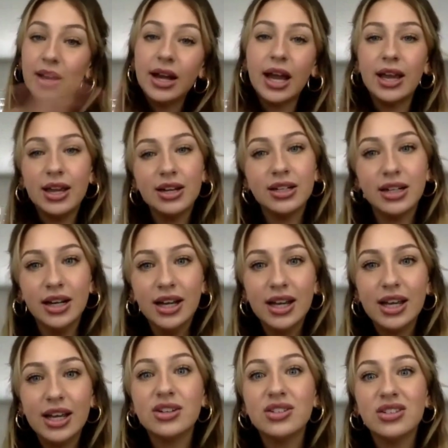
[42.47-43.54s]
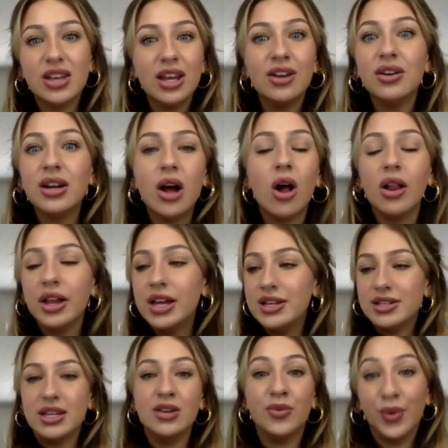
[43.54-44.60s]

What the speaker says: okay, here it all is in